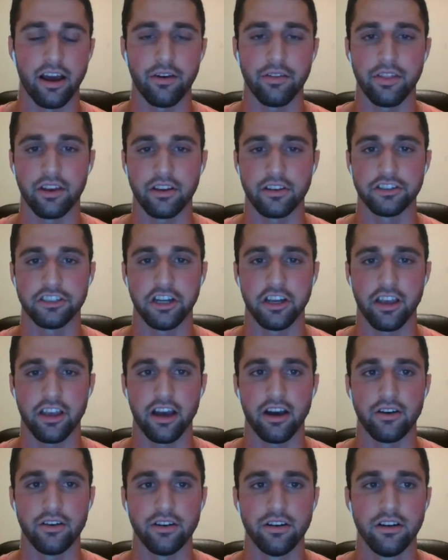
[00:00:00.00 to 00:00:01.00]
on how things shake
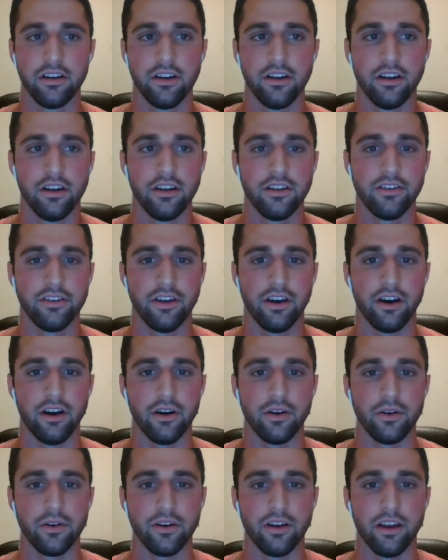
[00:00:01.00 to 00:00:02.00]
out.
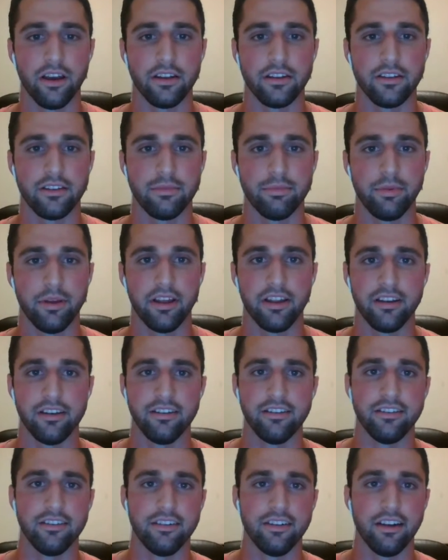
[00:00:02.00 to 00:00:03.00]
So it's
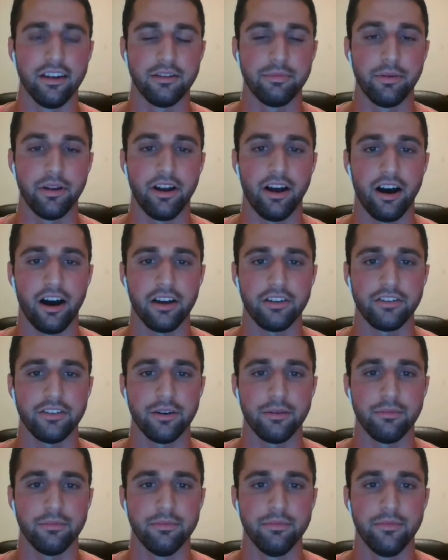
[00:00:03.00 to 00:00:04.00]
been
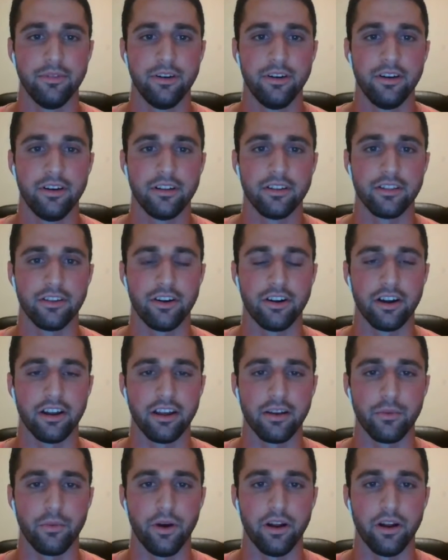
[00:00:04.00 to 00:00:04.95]
awesome learning.